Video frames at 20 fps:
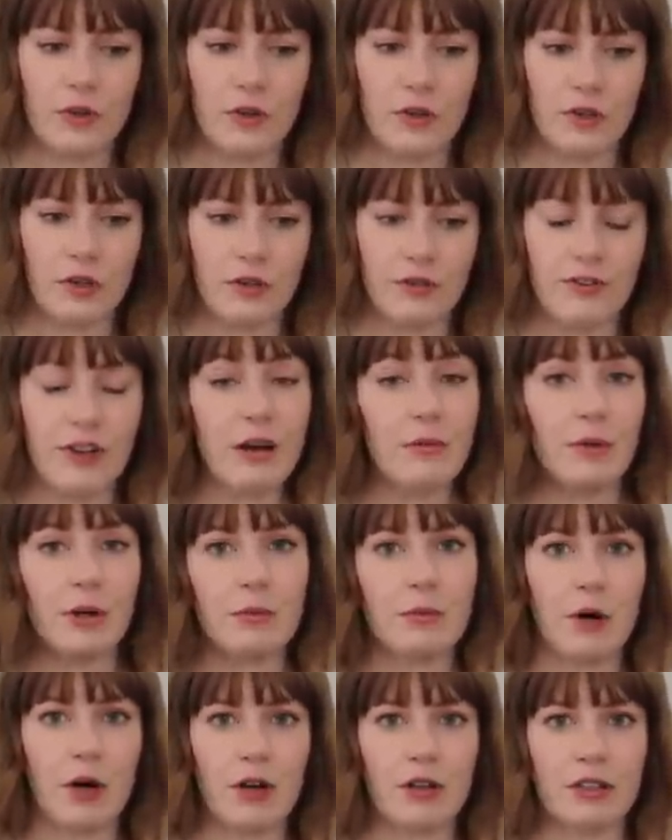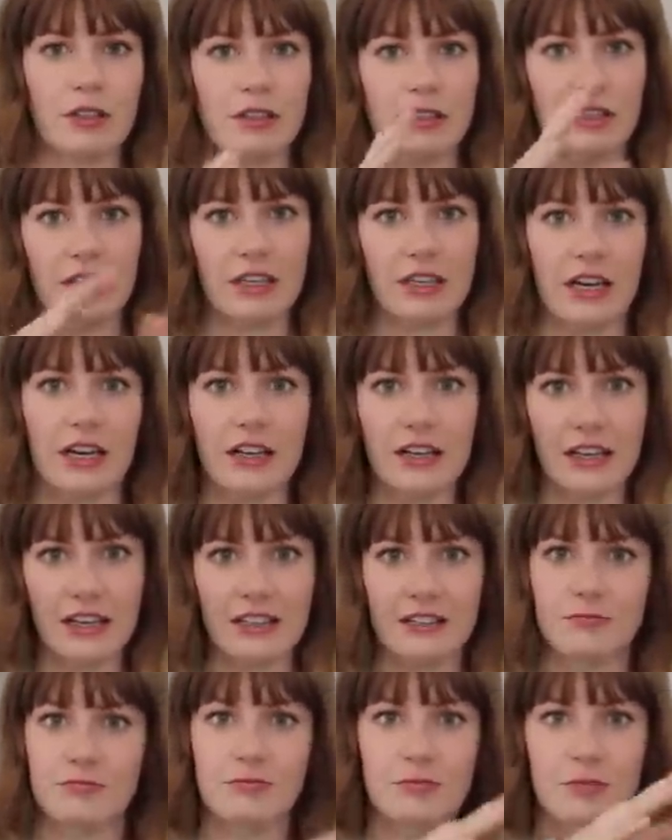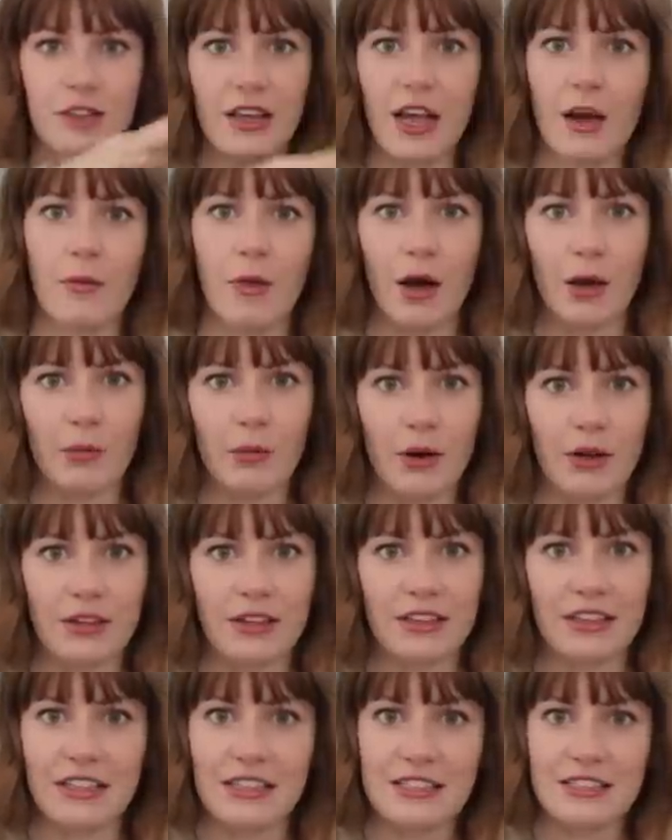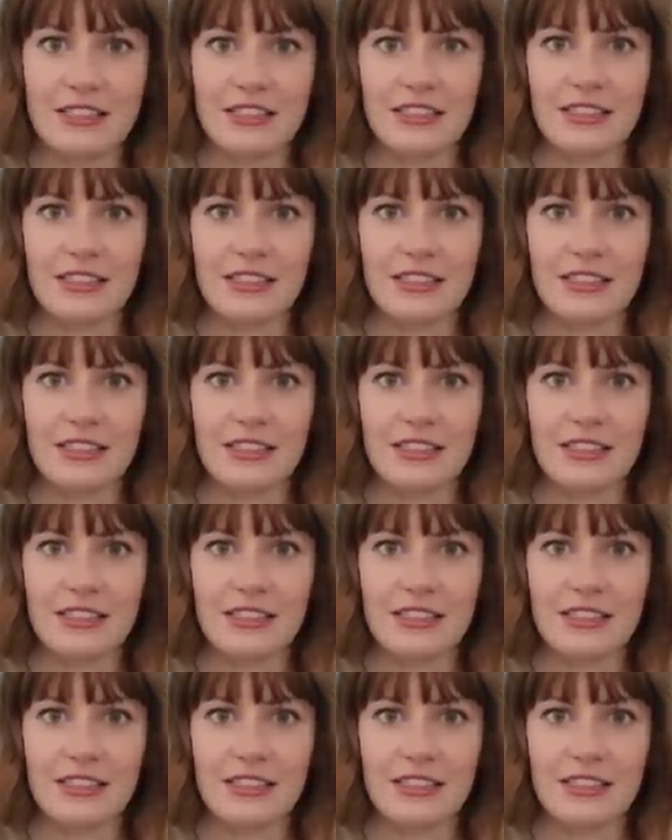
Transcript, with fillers: uh, fabric part that they kind of like hammock part that they